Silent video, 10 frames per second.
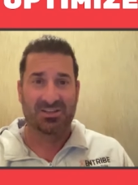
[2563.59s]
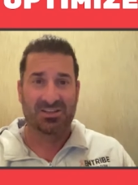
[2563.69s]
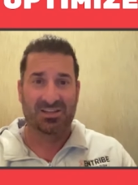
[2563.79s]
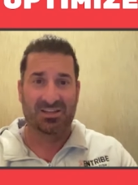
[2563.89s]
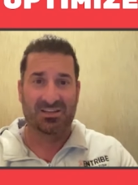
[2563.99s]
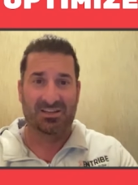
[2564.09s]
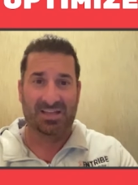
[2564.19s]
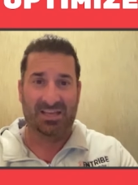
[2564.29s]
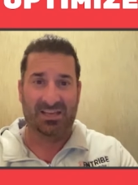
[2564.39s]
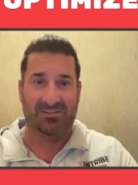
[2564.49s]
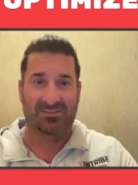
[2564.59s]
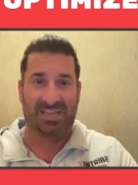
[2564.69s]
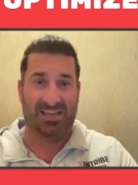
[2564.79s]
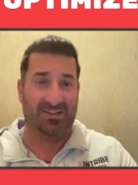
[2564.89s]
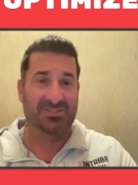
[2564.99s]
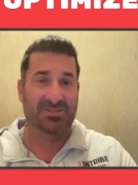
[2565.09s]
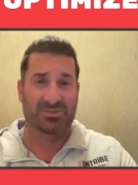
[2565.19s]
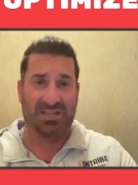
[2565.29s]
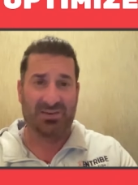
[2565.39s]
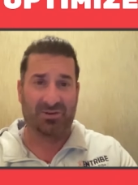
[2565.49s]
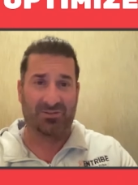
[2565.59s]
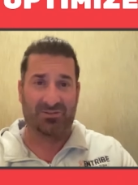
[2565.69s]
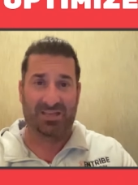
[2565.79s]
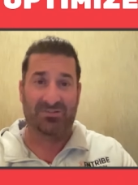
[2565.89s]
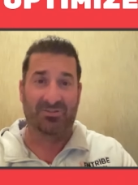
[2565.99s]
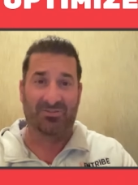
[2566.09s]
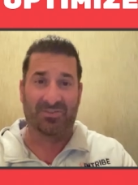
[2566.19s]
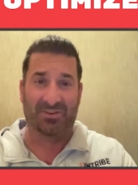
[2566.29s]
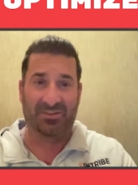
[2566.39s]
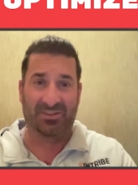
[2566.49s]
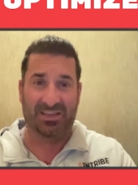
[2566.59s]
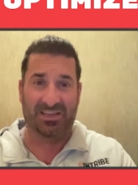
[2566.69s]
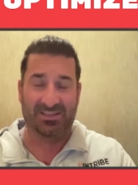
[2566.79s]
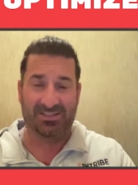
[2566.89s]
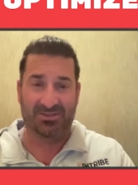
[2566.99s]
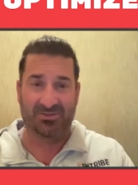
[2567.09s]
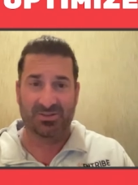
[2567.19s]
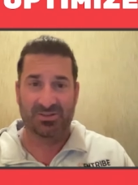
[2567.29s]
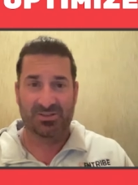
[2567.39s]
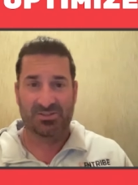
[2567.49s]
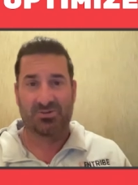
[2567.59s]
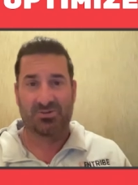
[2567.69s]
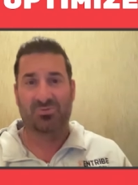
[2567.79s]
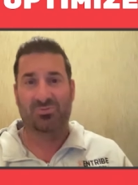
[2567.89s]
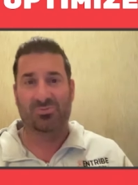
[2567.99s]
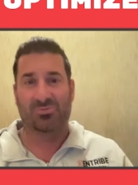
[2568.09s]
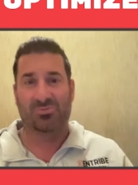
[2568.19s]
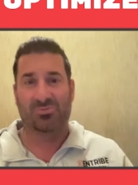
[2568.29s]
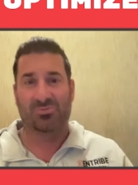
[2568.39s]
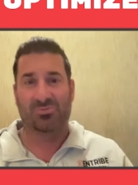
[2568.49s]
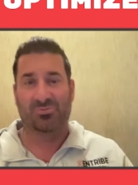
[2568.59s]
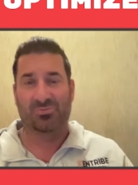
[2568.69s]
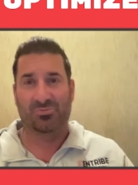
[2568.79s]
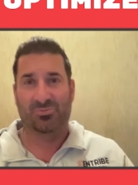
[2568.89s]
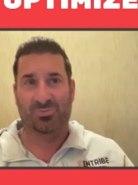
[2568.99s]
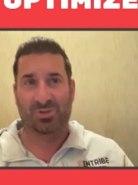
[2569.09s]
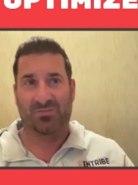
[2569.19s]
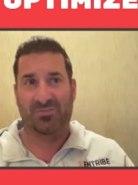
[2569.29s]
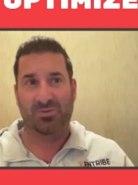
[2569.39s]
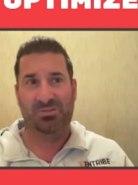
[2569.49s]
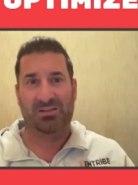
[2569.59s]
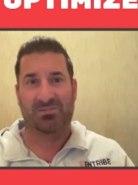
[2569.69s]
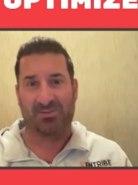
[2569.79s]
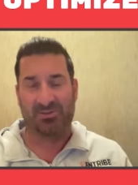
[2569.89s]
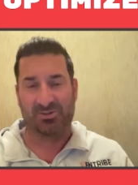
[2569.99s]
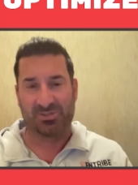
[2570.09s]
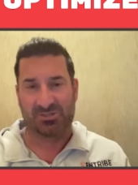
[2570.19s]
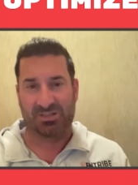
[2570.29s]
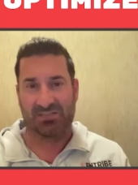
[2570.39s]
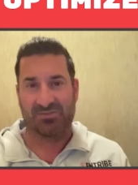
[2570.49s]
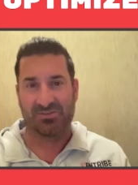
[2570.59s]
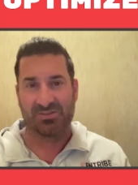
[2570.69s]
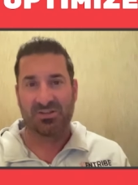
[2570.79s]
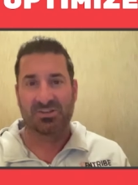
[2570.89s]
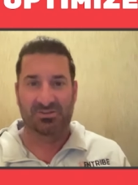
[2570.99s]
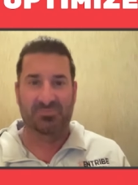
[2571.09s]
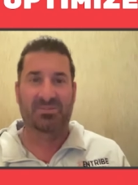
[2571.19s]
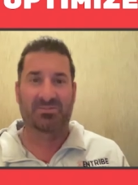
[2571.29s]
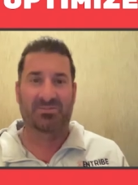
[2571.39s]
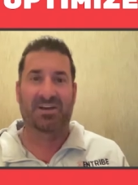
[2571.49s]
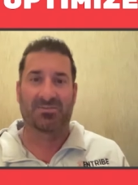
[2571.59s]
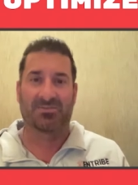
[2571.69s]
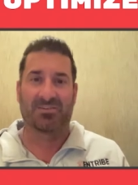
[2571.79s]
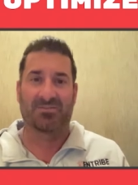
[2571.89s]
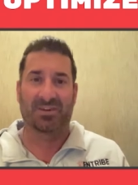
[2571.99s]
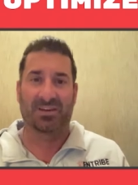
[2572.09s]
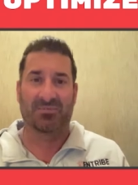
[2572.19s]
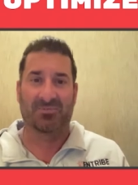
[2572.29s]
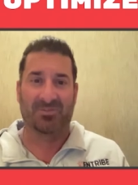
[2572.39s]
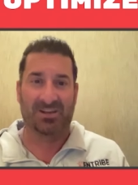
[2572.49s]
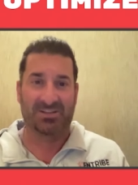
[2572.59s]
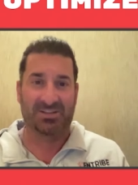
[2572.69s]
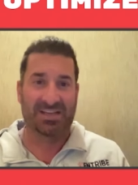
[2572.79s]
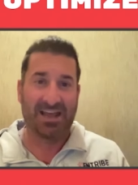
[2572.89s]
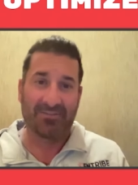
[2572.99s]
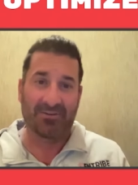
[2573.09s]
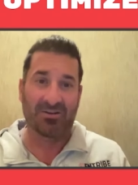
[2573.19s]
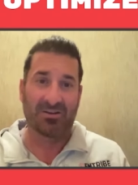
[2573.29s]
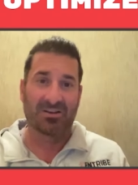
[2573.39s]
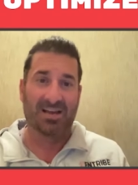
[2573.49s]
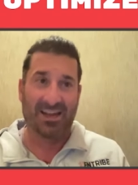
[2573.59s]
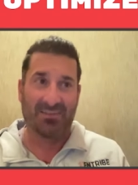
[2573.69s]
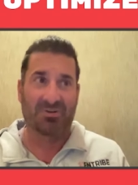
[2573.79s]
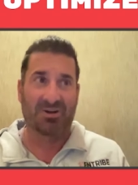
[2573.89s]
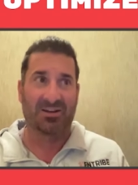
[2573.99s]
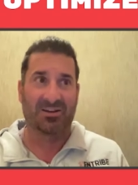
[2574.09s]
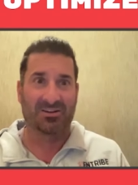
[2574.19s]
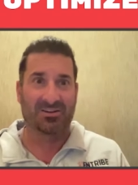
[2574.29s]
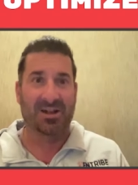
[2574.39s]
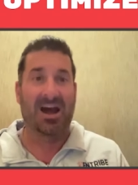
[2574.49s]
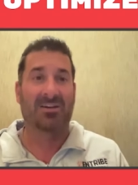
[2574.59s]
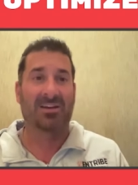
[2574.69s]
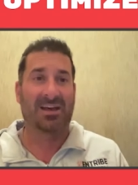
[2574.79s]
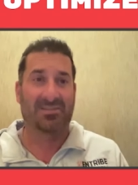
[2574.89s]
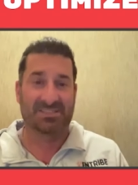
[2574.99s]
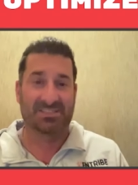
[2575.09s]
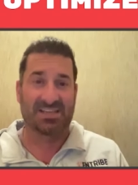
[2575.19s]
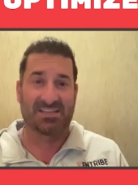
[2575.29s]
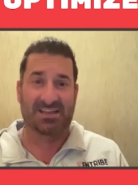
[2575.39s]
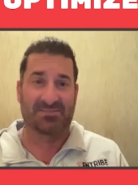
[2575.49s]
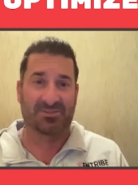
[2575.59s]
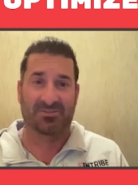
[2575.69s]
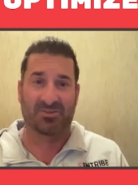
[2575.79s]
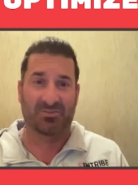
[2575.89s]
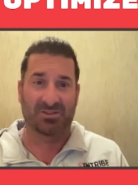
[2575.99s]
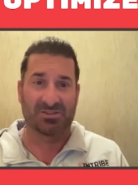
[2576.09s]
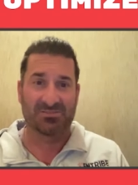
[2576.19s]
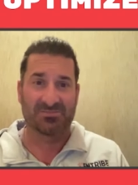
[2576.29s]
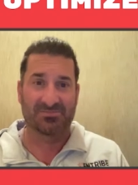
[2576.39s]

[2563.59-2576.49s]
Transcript: that they can't associate with or they don't feel that they can do. So if you play around with those three levers, you'll be able to find the right fit. And we've actually never had a brand not have success after a few months.